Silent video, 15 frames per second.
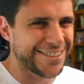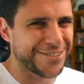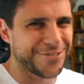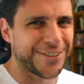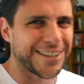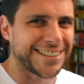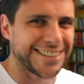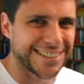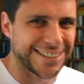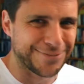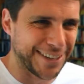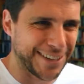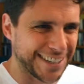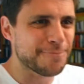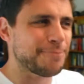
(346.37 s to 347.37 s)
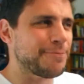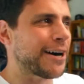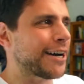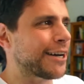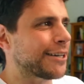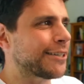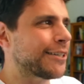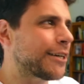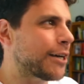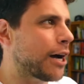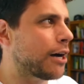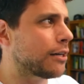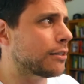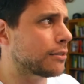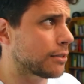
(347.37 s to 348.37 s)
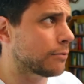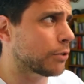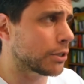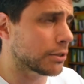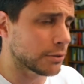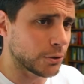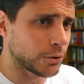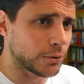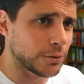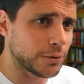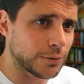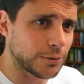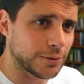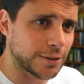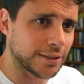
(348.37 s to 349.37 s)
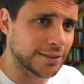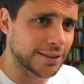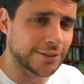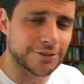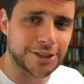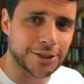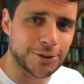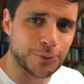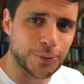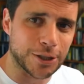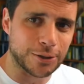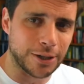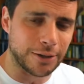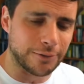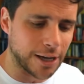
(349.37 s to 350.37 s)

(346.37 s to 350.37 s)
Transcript: One suspects by someone who doesn't give a shit whatsoever.